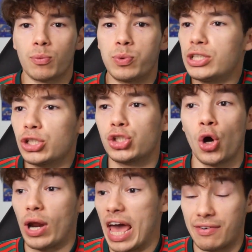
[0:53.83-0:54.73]
We just
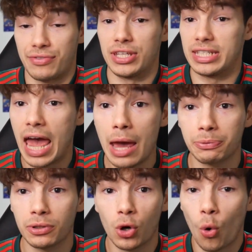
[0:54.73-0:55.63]
don't have the
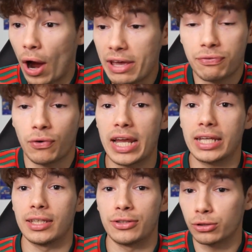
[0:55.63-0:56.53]
depth. Quite
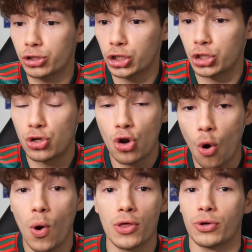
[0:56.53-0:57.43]
frankly, there's just
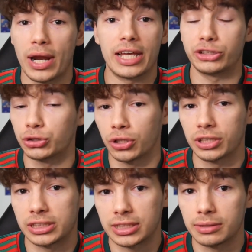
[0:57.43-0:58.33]
no other answers on
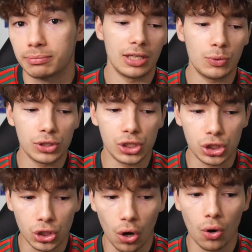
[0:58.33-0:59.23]
this team. It was
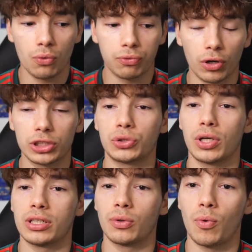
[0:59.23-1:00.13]
so
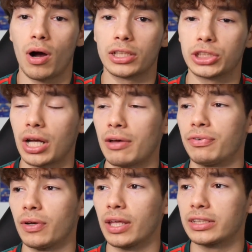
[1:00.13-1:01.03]
frustrating to watch. I
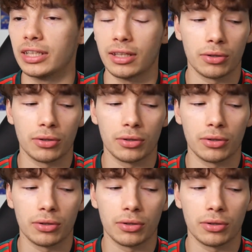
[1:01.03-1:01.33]
felt like De La